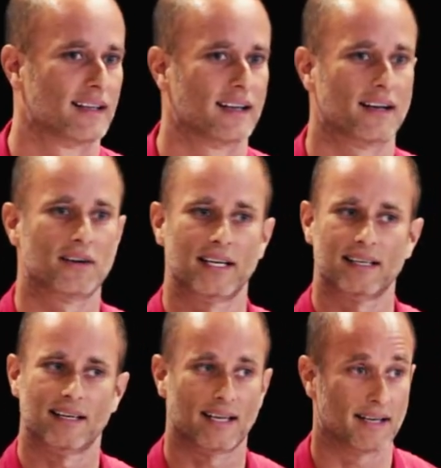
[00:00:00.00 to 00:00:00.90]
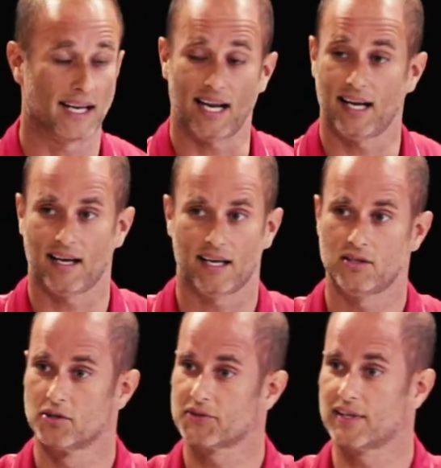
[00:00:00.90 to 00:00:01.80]
You know,
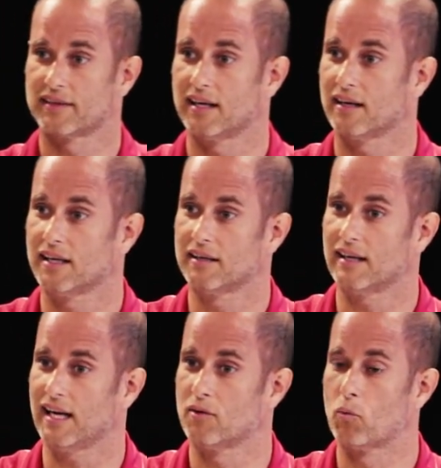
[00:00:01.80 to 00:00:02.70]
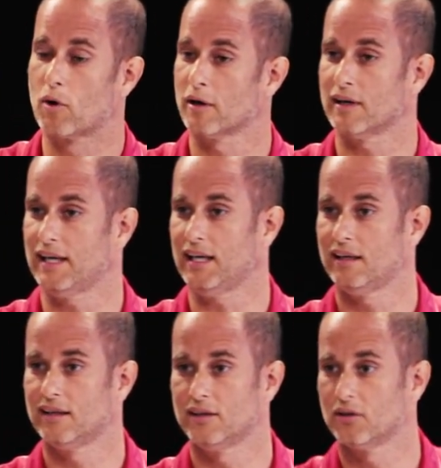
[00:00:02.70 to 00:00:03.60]
and you'll sit there and worry.
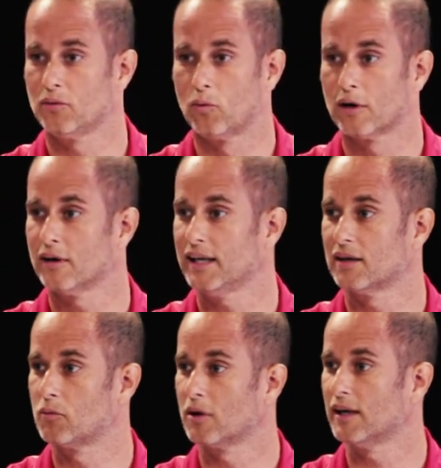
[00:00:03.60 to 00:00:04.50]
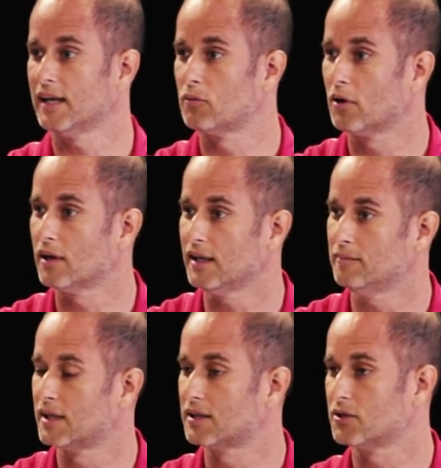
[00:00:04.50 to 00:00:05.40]
You'll worry and worry and worry
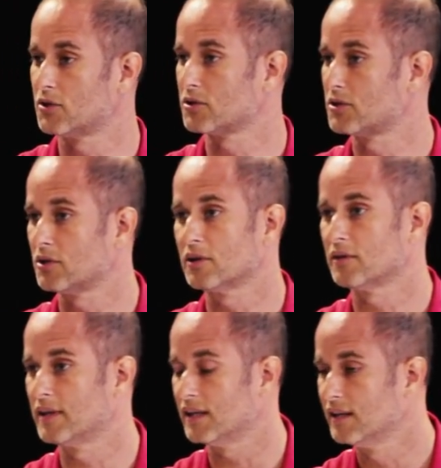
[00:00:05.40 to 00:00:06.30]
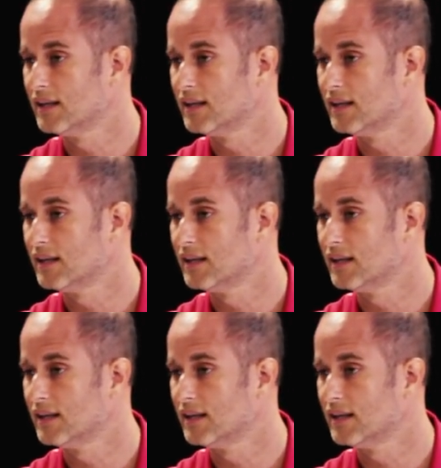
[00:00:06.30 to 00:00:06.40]
because you're sure that